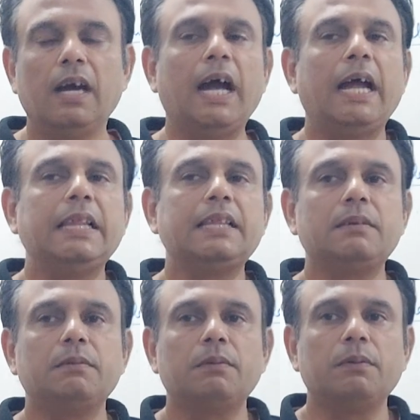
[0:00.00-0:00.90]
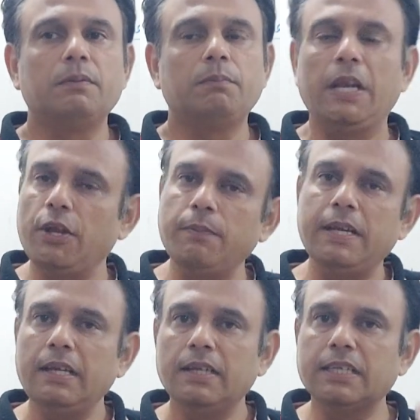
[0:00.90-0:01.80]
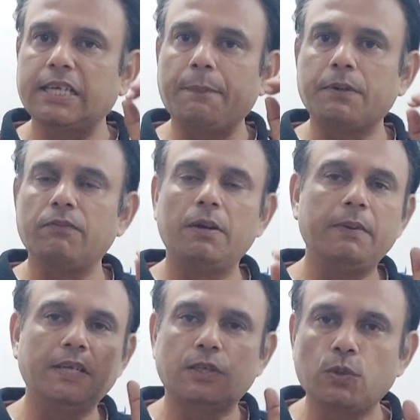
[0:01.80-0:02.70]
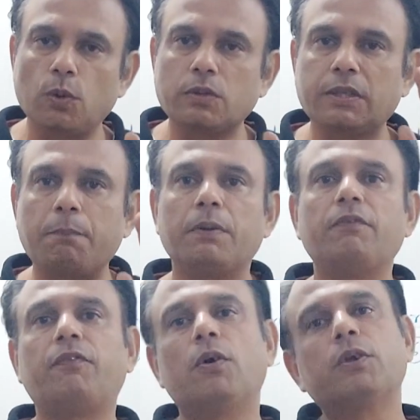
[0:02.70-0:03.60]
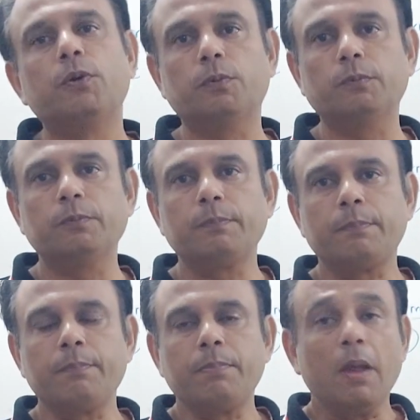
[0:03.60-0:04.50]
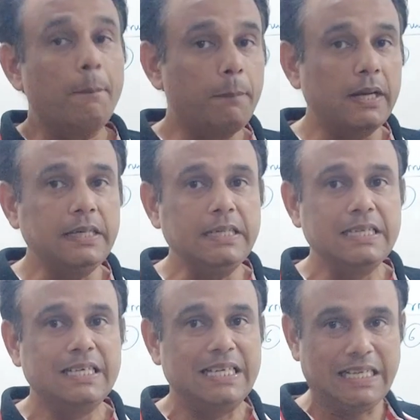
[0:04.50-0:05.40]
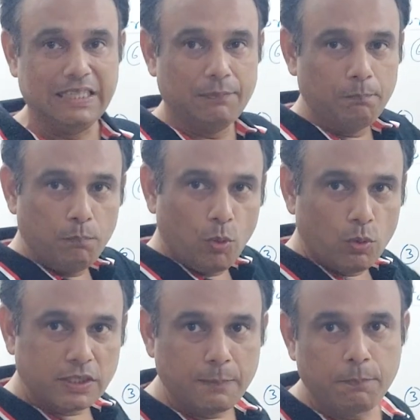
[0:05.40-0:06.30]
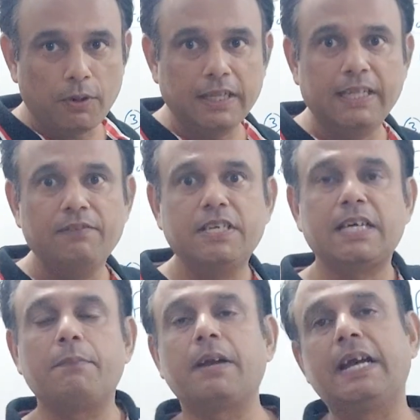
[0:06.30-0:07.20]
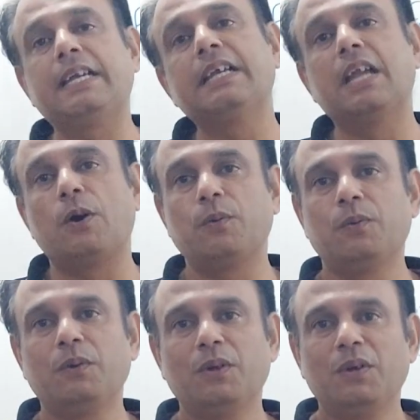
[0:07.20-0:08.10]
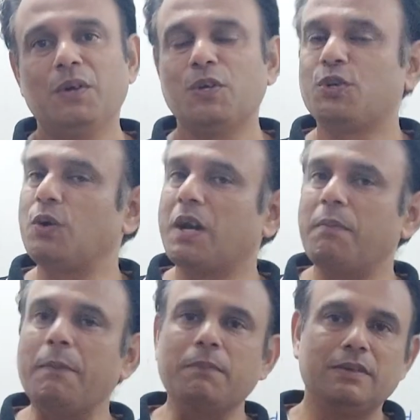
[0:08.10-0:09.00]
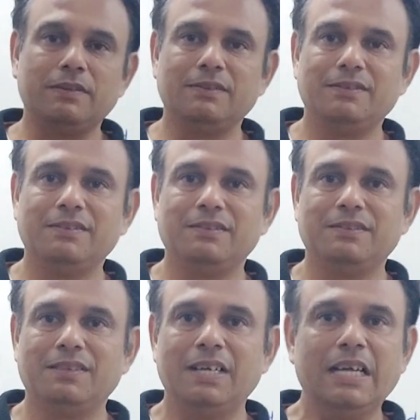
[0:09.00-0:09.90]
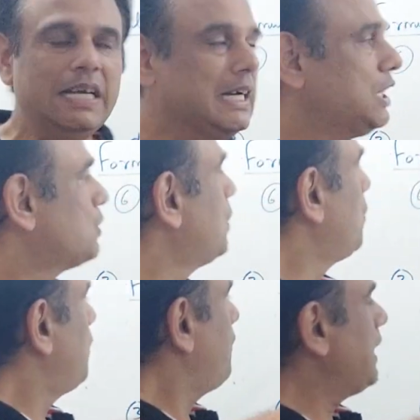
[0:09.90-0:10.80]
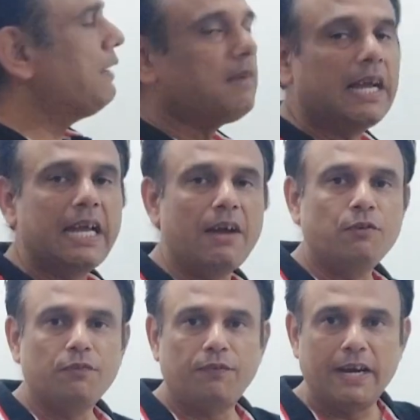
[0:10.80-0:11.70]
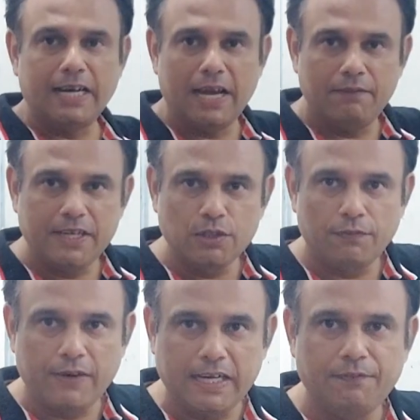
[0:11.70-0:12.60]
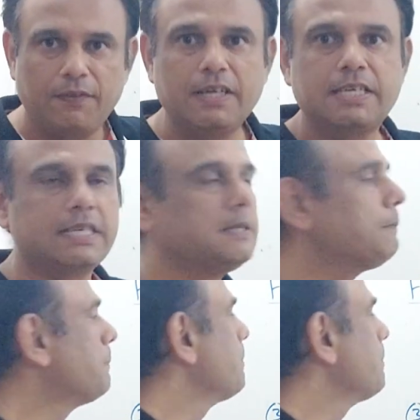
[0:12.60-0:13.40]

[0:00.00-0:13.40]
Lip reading: and believe me, the chapter will be so simple for you. But the most important thing which I am writing now should remember. So whenever I have to find average of any function,